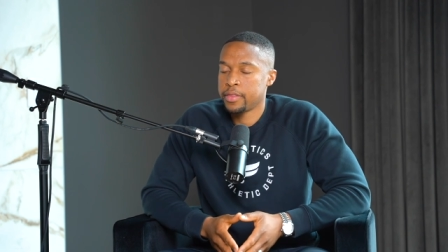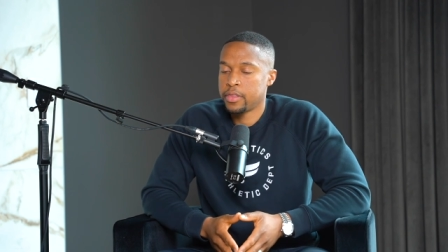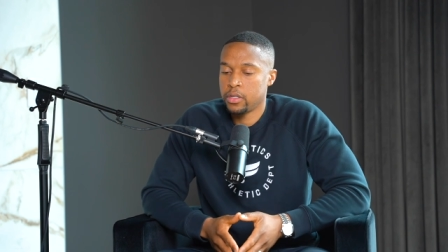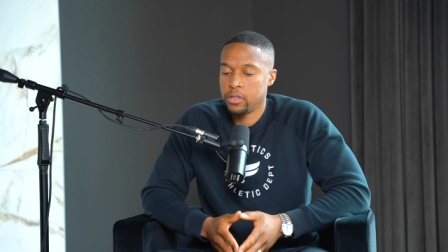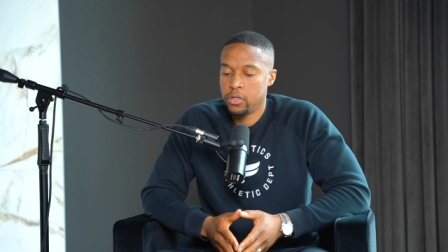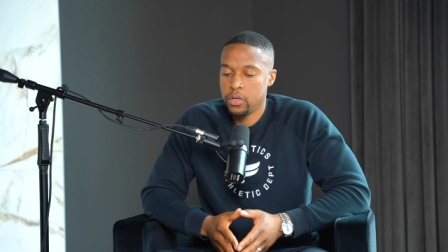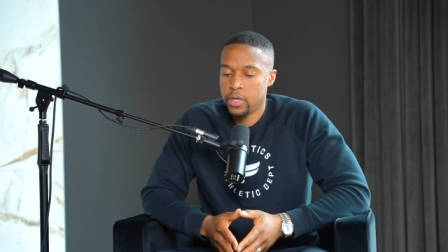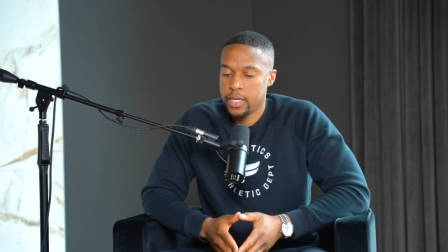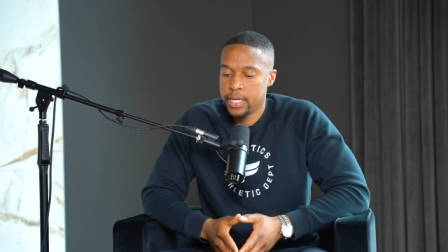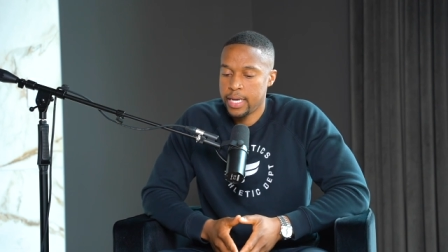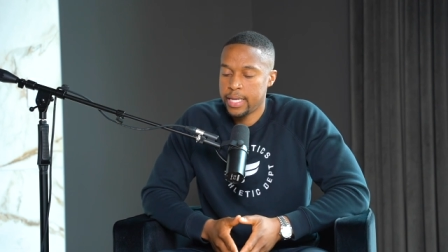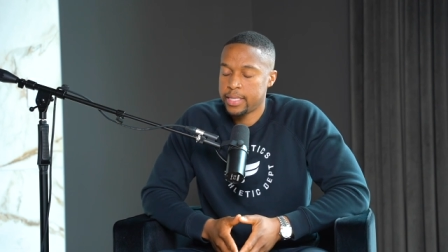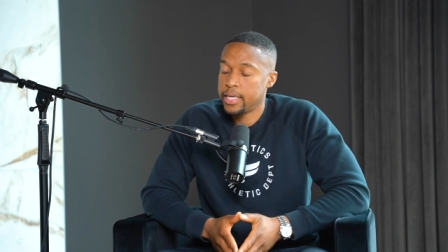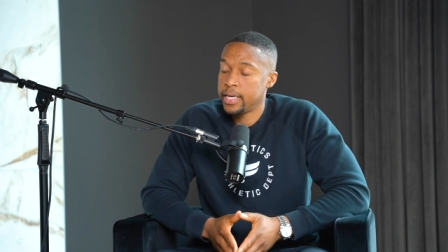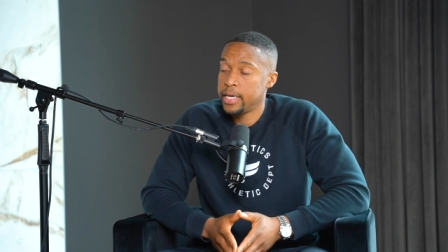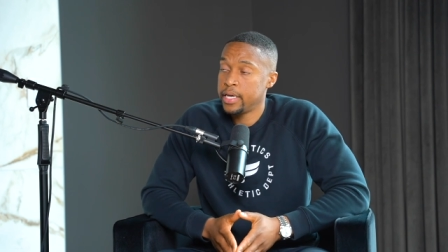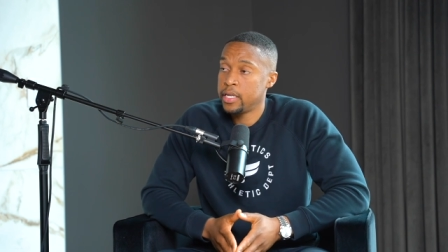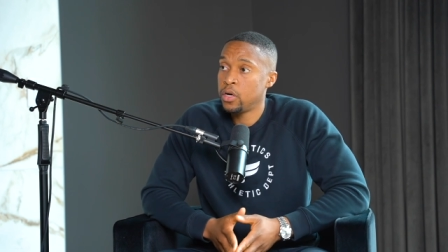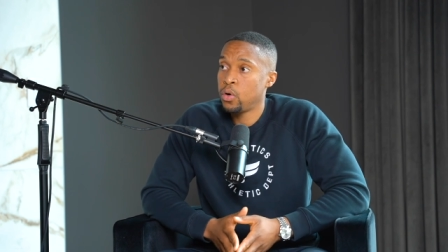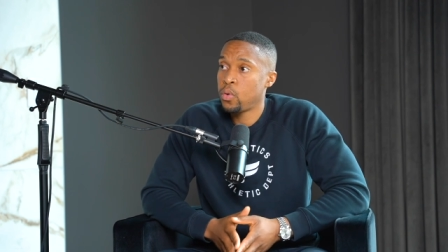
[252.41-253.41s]
They're looking at the
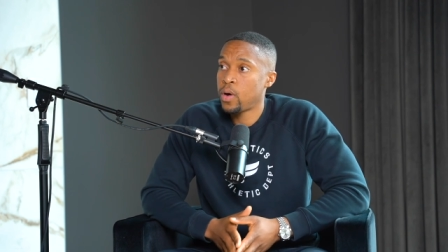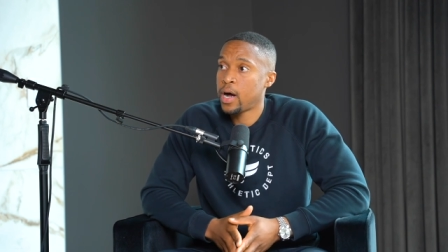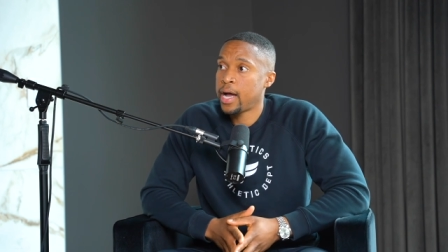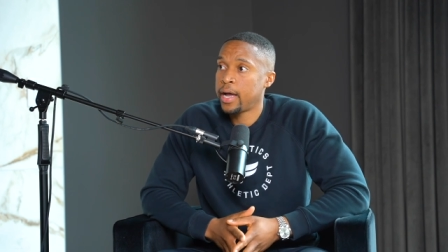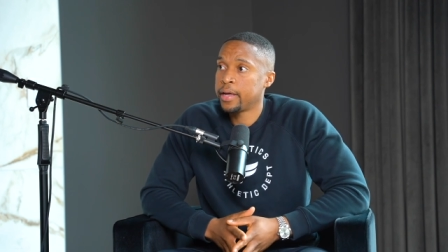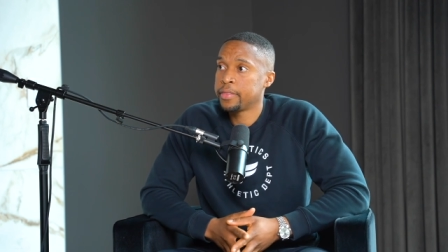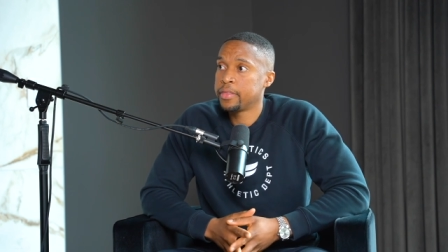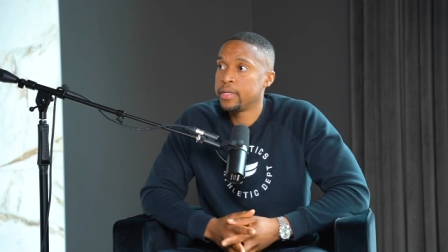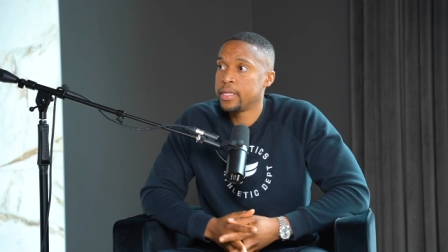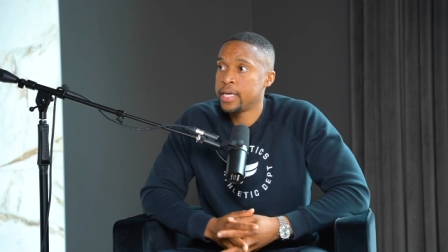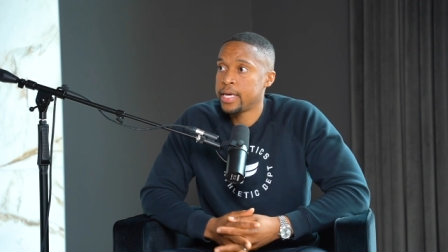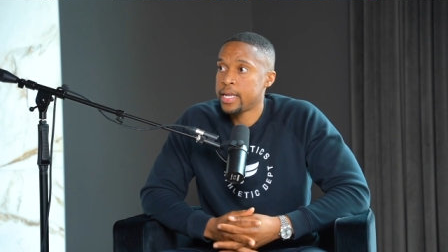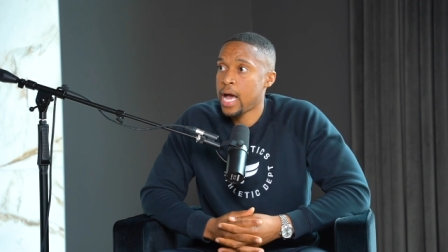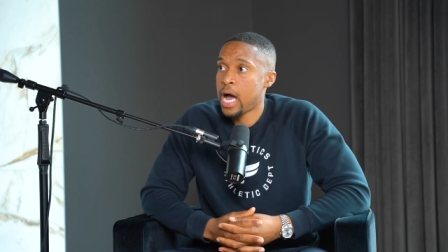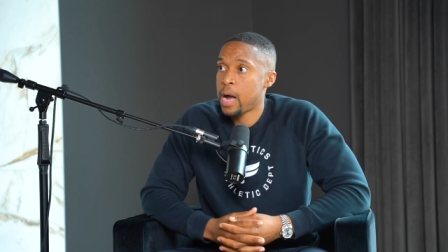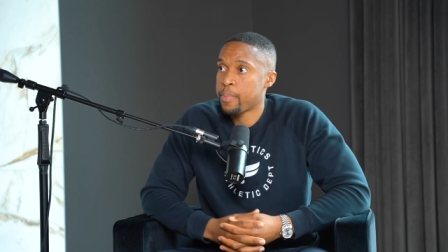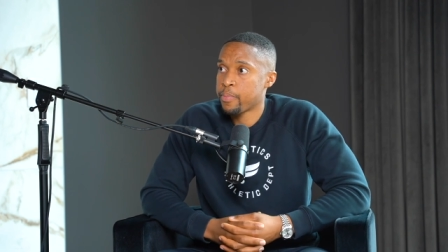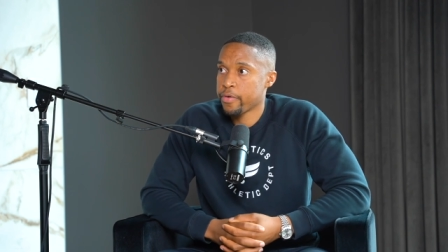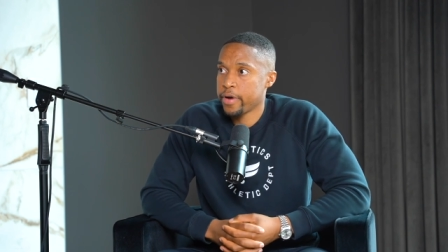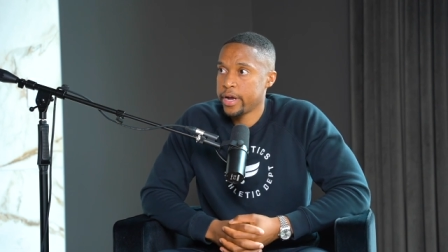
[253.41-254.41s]
NOI, the net
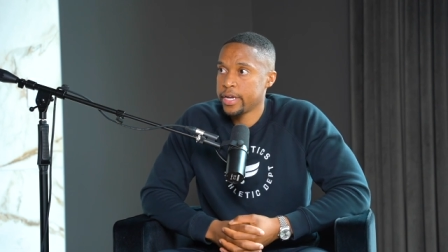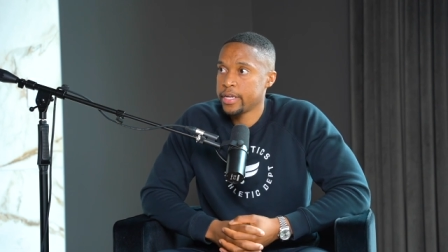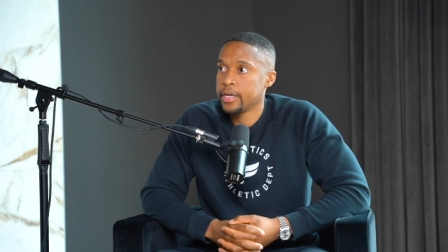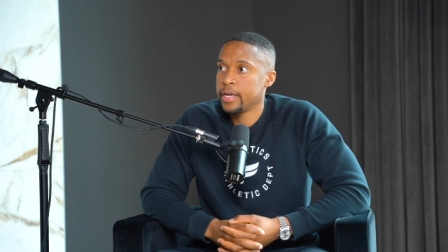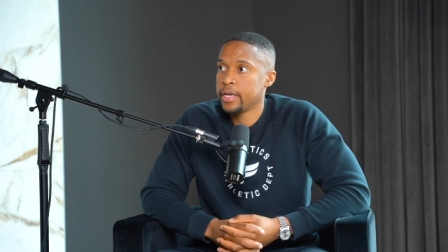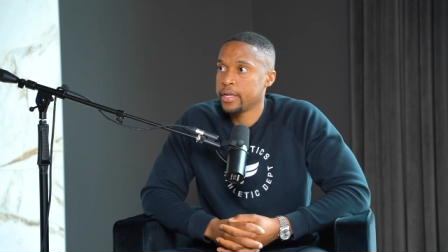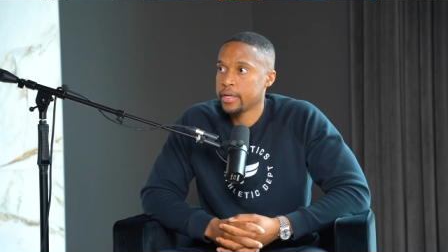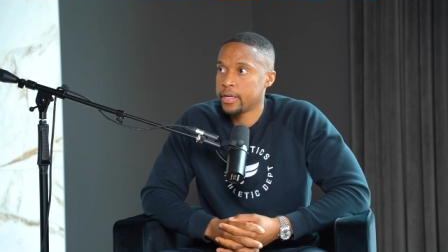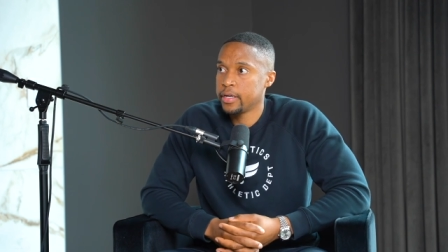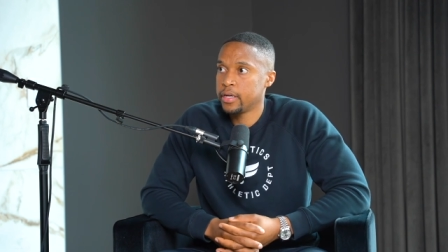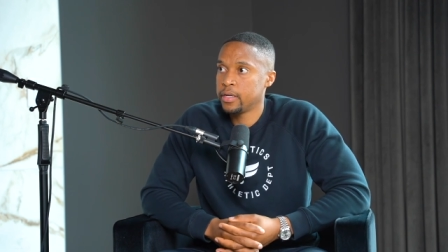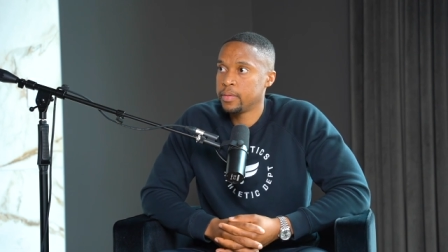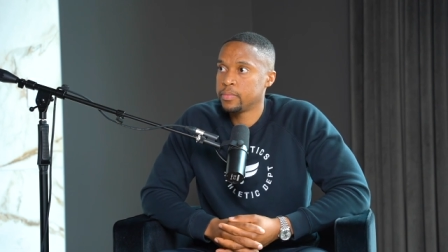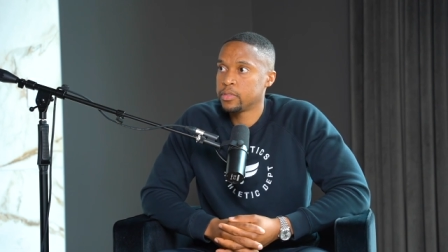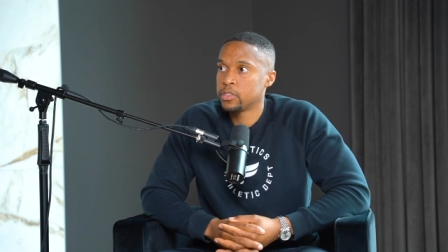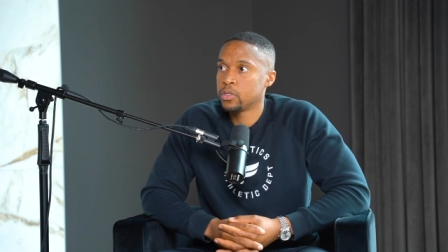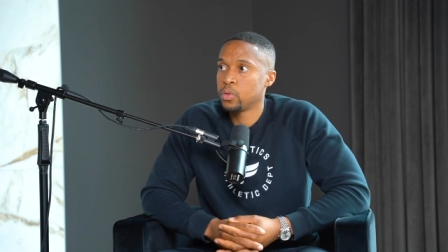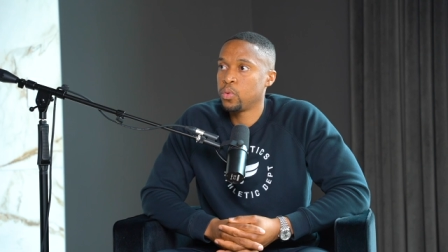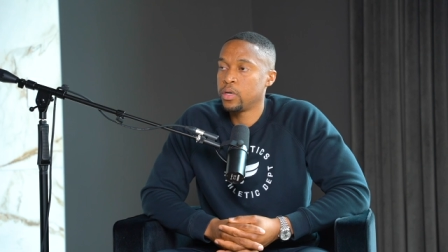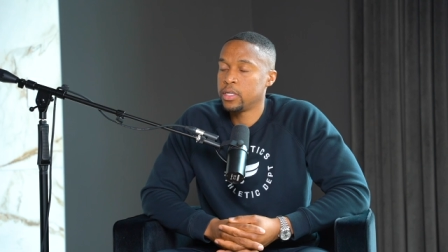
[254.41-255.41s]
operating income.
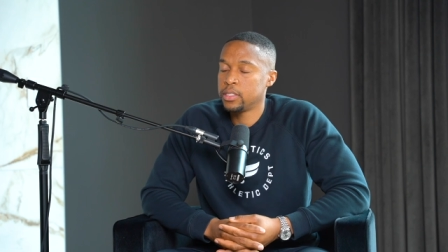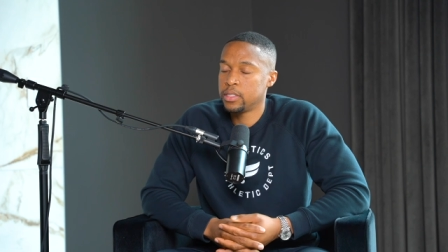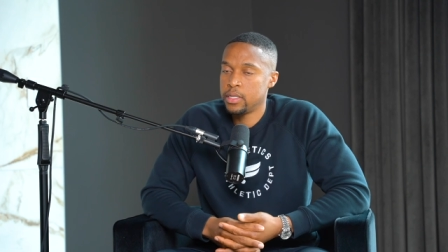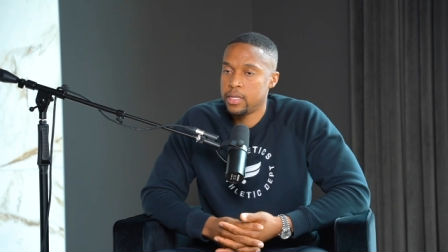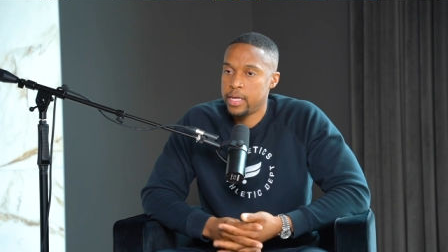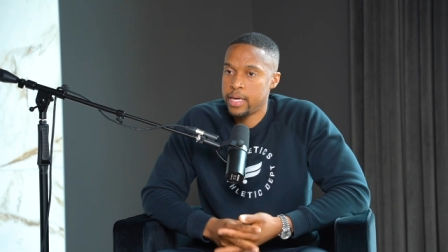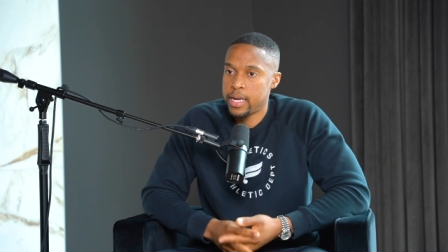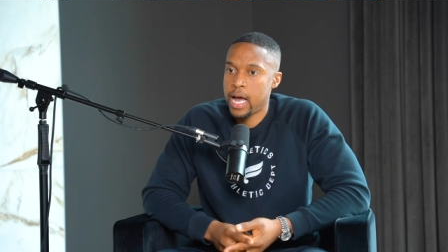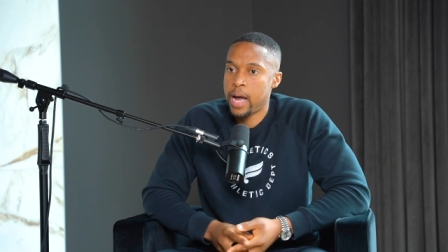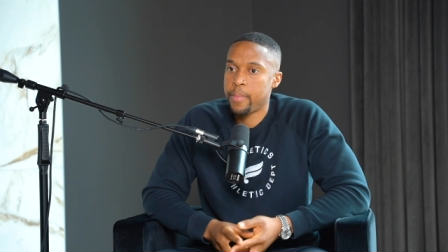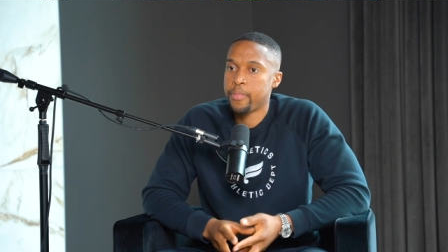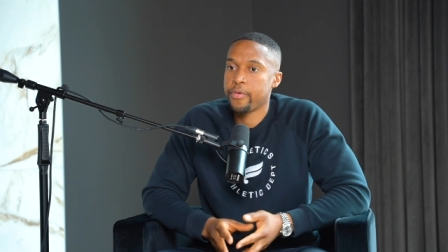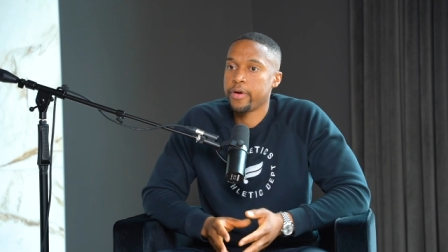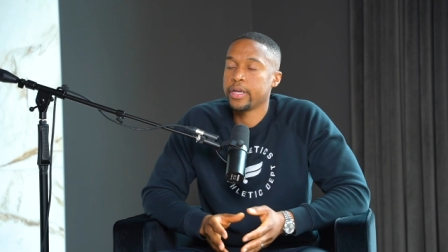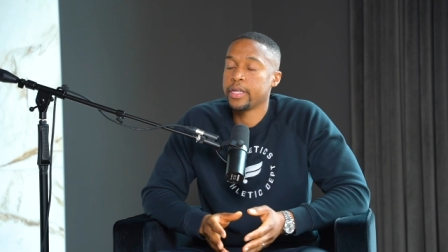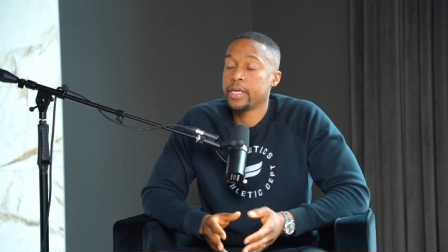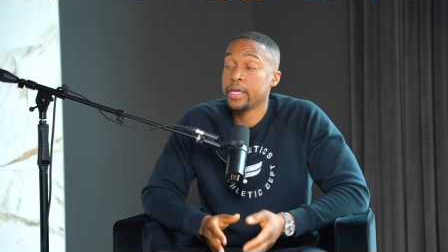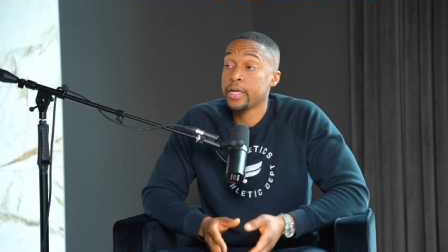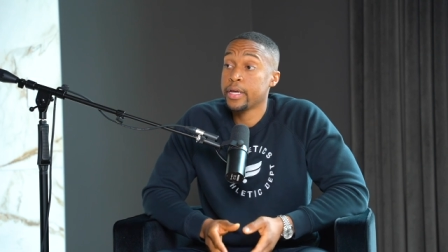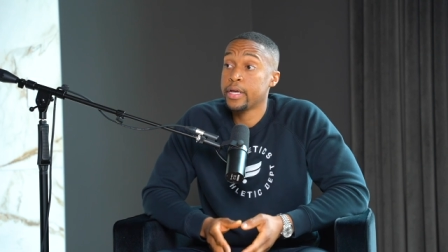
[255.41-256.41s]
So, okay. what is the net
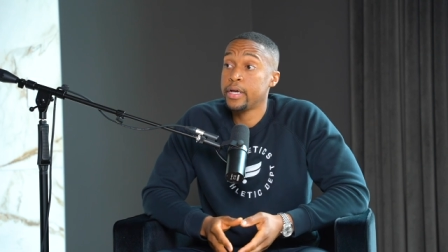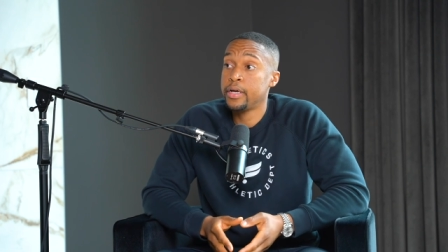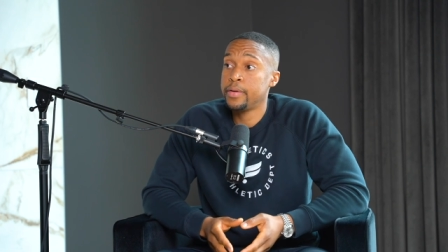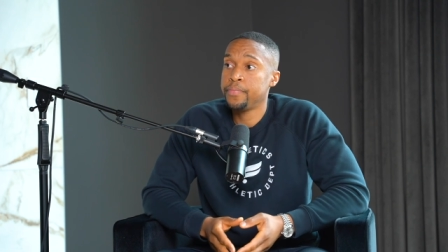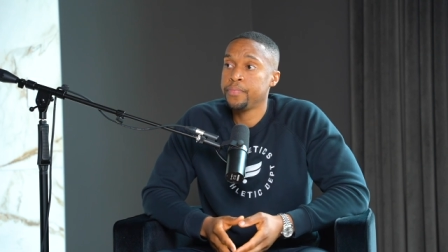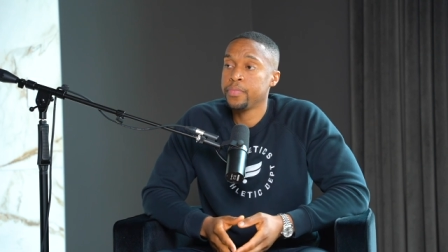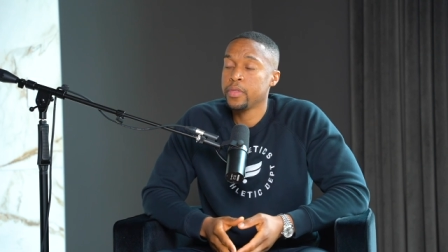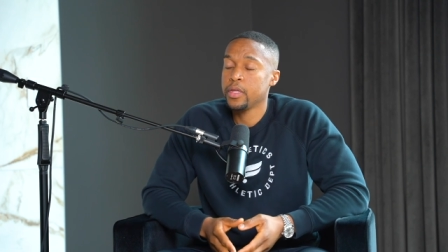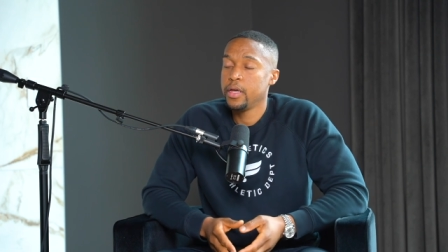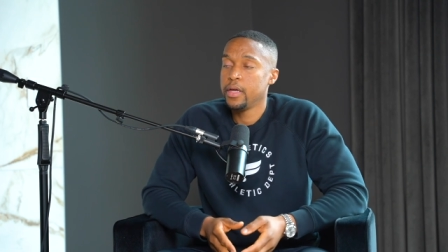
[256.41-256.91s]
operating income?